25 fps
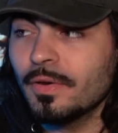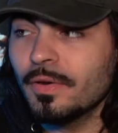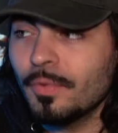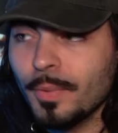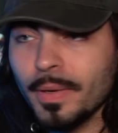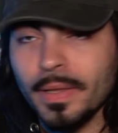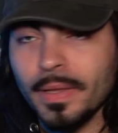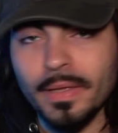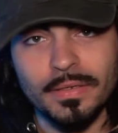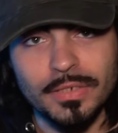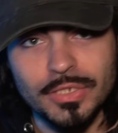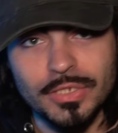
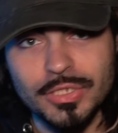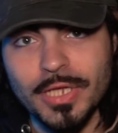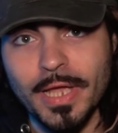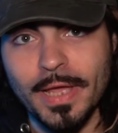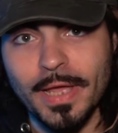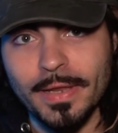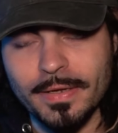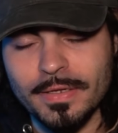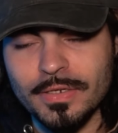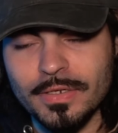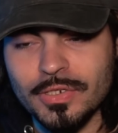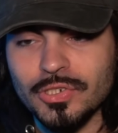real
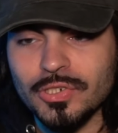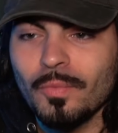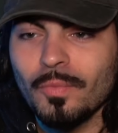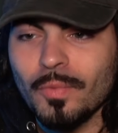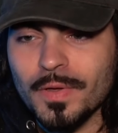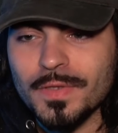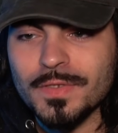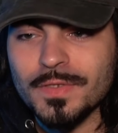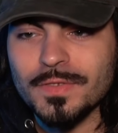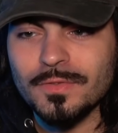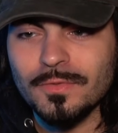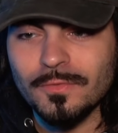challenge
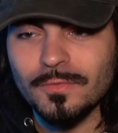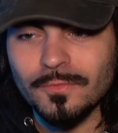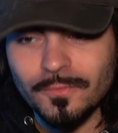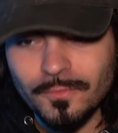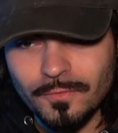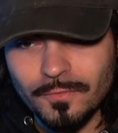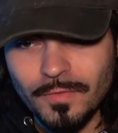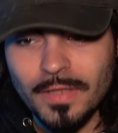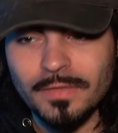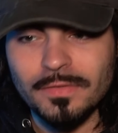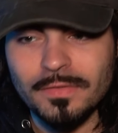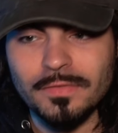was to
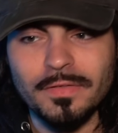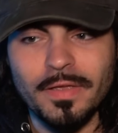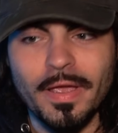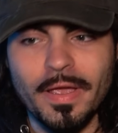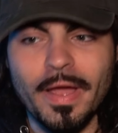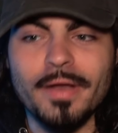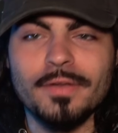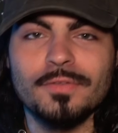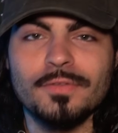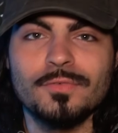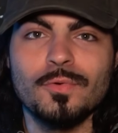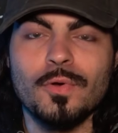fit the
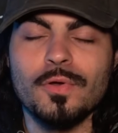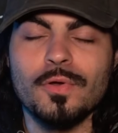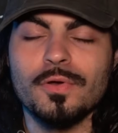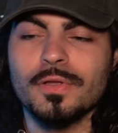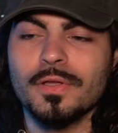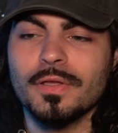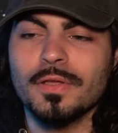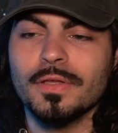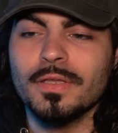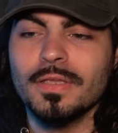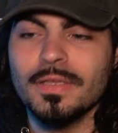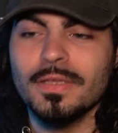
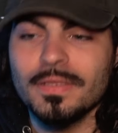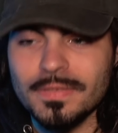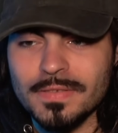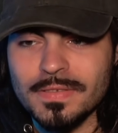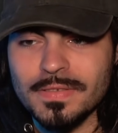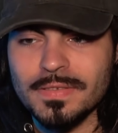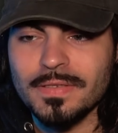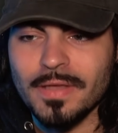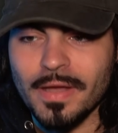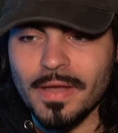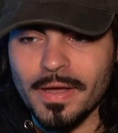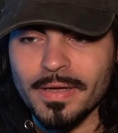artwork
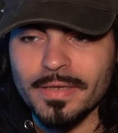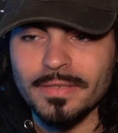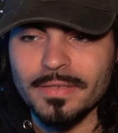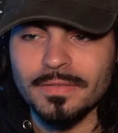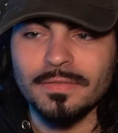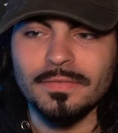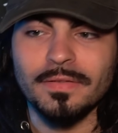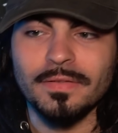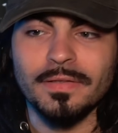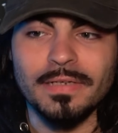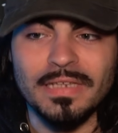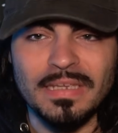inside
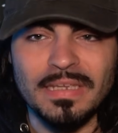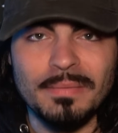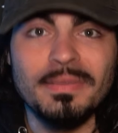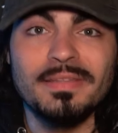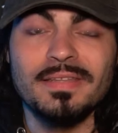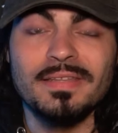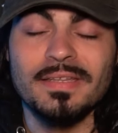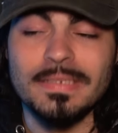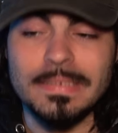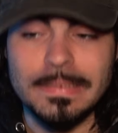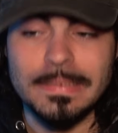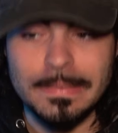the
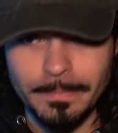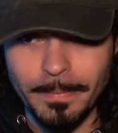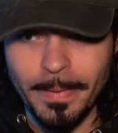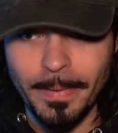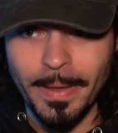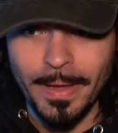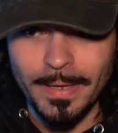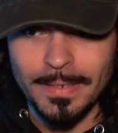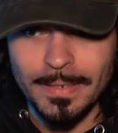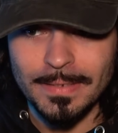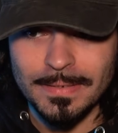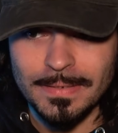limited
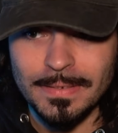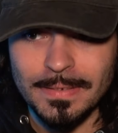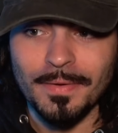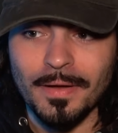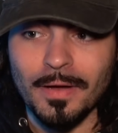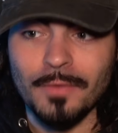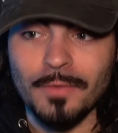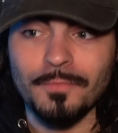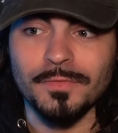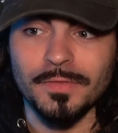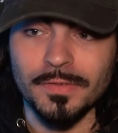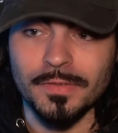space
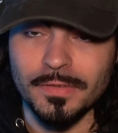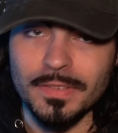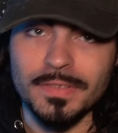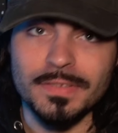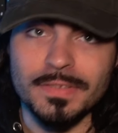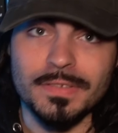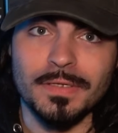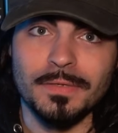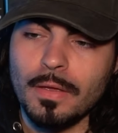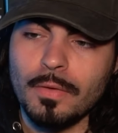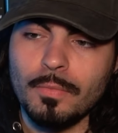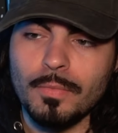of the
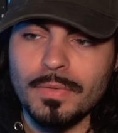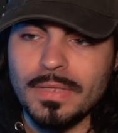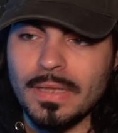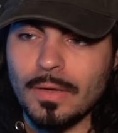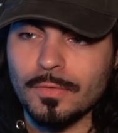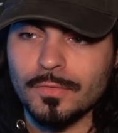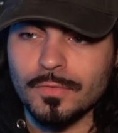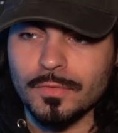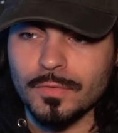disc without